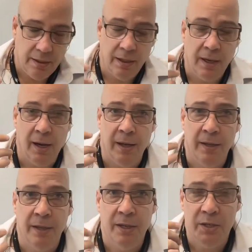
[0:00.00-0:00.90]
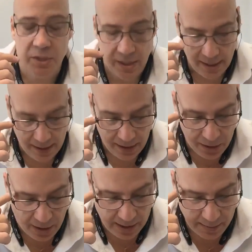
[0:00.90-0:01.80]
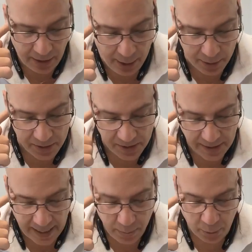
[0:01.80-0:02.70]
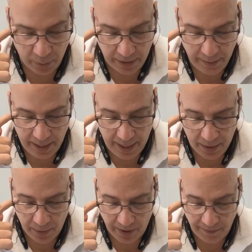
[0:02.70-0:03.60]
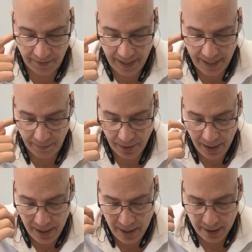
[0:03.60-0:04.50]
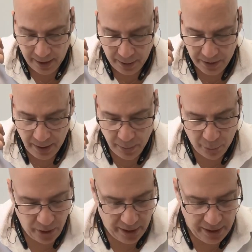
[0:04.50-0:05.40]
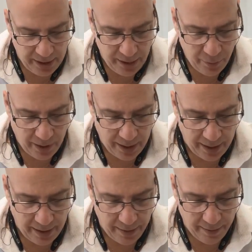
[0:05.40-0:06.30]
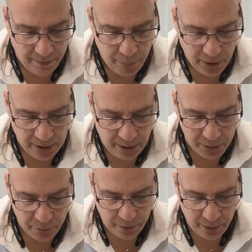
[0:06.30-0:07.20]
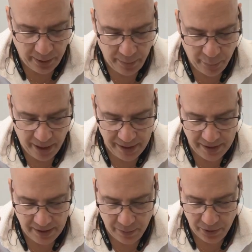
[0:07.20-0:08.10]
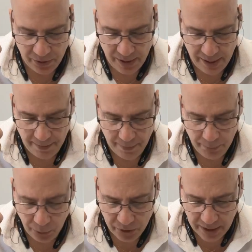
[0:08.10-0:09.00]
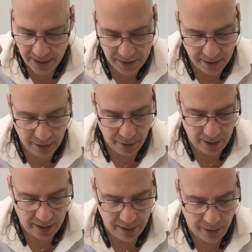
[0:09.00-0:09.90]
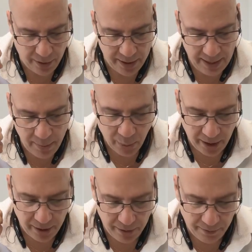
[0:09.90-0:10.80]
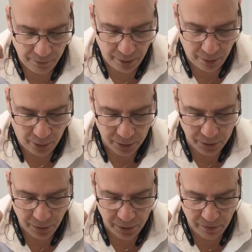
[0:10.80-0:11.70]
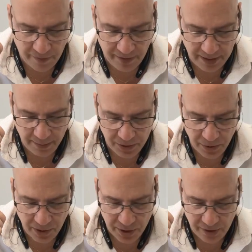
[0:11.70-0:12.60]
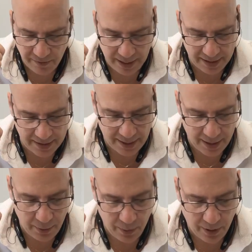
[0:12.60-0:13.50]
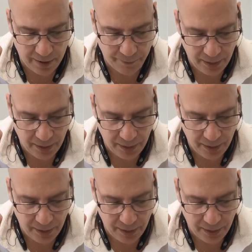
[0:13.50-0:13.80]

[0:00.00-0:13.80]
in this study, it talked about how does the sky proclaim the handiwork of God. Clouds can bring needed rain, but clouds rarely brighten someone's day. Blue skies, on the other hand, are a day brightener. They're also a terrific demonstration of God's handiwork.